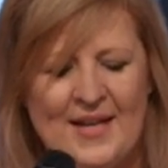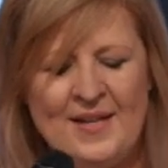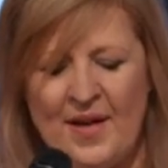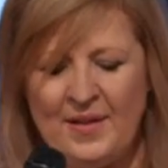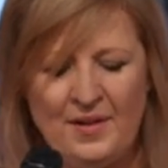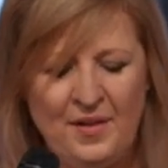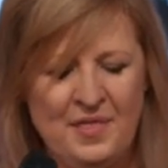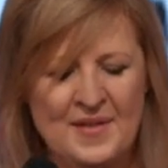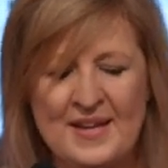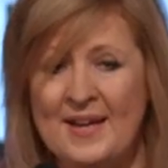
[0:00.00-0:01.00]
Another little
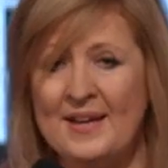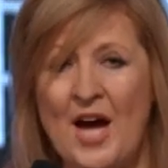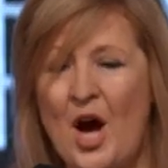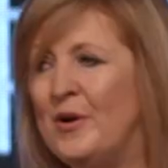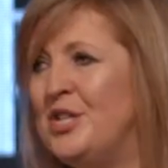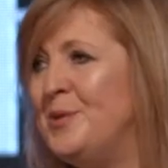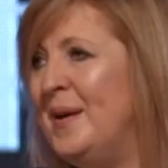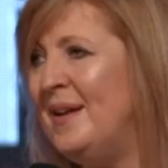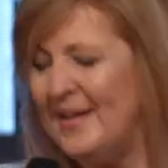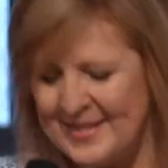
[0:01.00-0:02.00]
thing
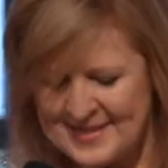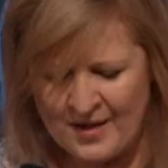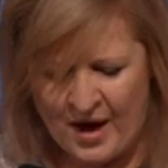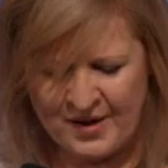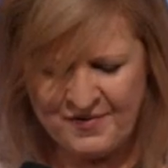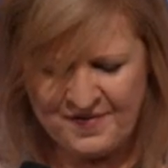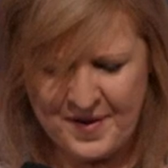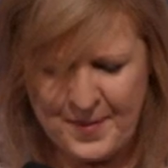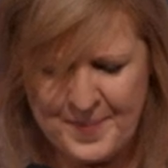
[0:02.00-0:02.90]
encouragement is life.